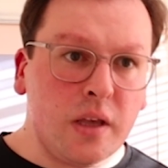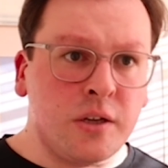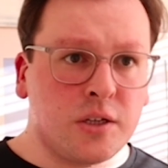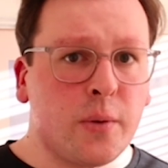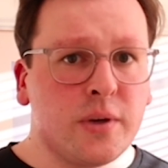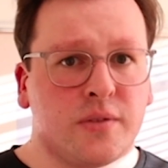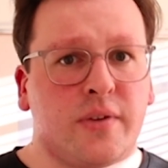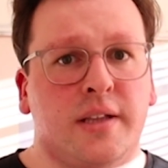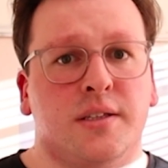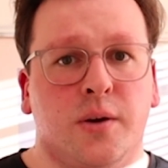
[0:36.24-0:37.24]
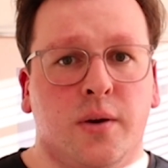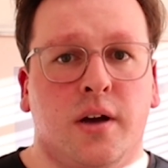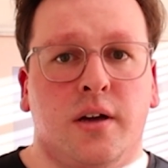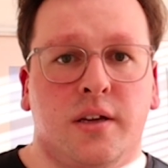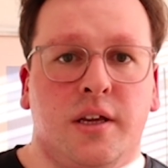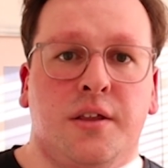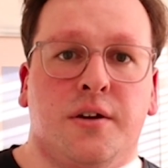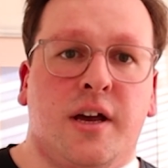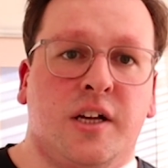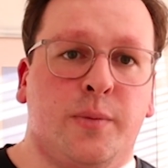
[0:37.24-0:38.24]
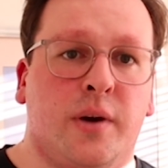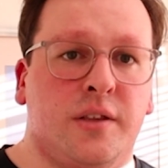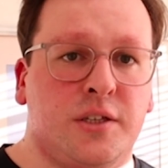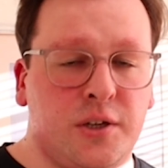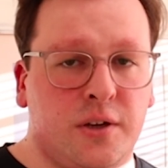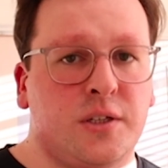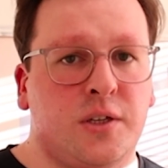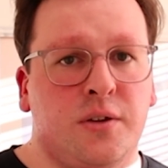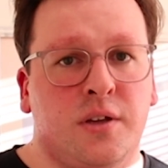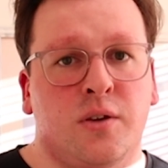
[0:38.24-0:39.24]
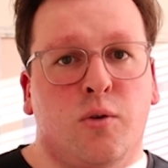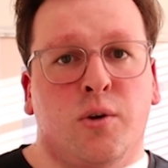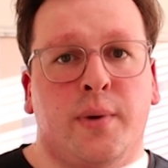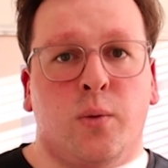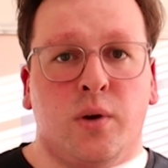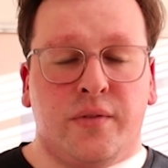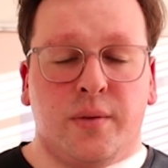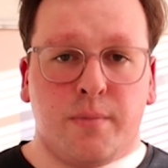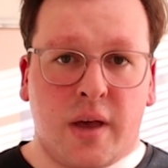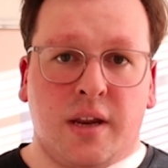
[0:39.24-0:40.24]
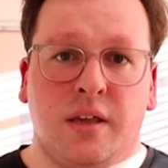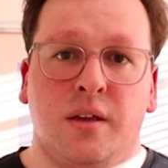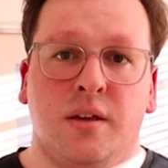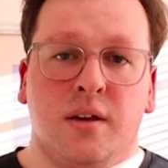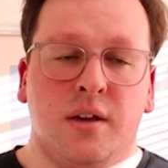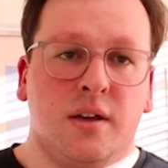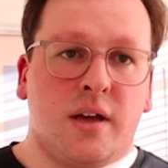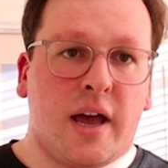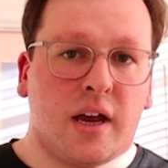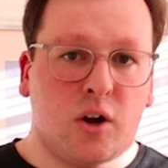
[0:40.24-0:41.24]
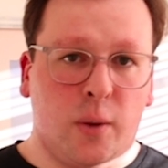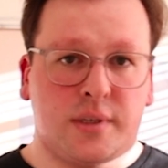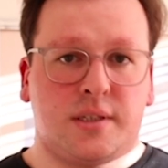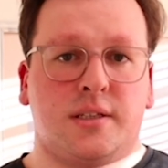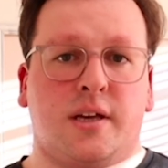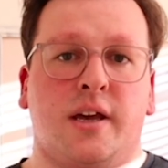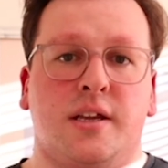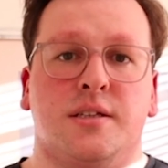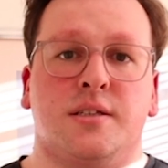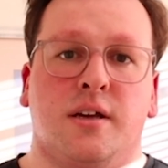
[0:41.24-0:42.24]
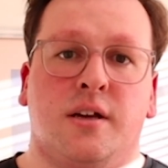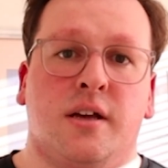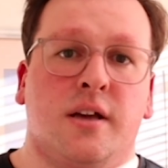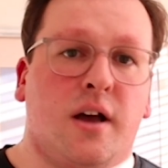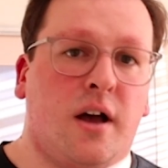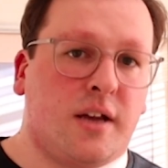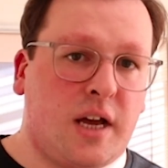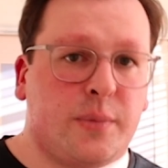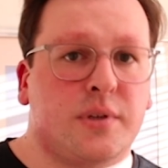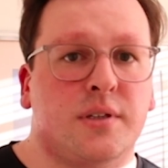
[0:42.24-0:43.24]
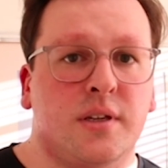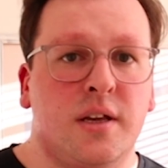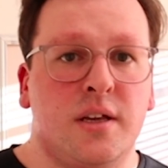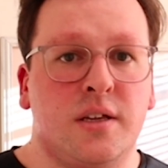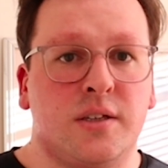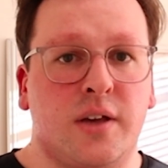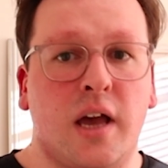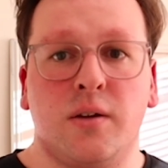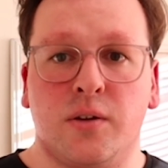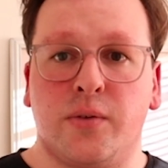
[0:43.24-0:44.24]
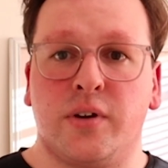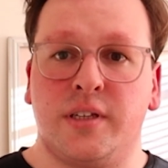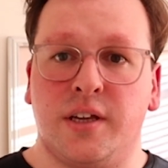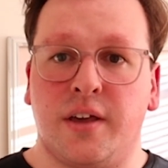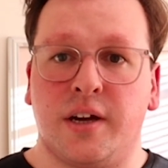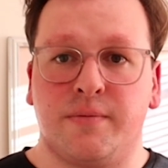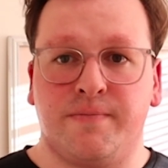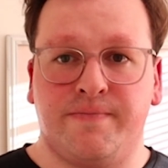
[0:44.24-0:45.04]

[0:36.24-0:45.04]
There's always events going on, either held by the Students' Union or by one of the many uh, clubs and societies uh, on campus. So yeah, look forward to seeing you there.